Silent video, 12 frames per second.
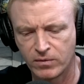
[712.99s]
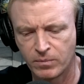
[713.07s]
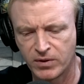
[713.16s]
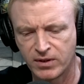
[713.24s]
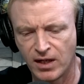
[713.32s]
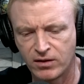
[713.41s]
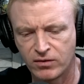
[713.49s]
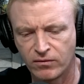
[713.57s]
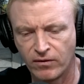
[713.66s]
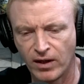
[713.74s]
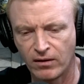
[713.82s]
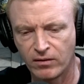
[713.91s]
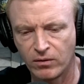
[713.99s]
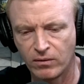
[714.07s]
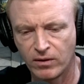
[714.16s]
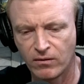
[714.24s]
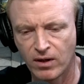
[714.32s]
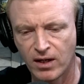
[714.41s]
potential value in
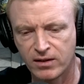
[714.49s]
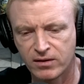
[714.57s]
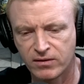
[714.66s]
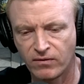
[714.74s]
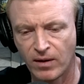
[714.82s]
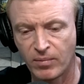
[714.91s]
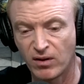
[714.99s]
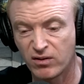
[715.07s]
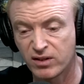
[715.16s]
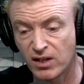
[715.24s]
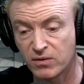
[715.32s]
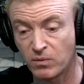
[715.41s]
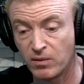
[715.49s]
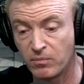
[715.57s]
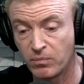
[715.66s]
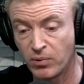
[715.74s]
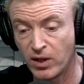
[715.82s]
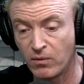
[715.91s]
the race. Fabulantes went
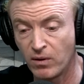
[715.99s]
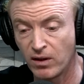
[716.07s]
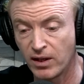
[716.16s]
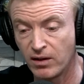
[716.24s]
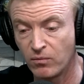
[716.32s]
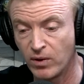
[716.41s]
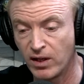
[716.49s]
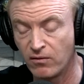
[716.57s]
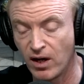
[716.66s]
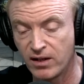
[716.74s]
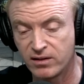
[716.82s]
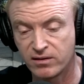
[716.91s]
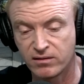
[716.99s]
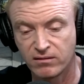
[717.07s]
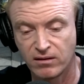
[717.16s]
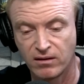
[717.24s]
pretty well in a weird race.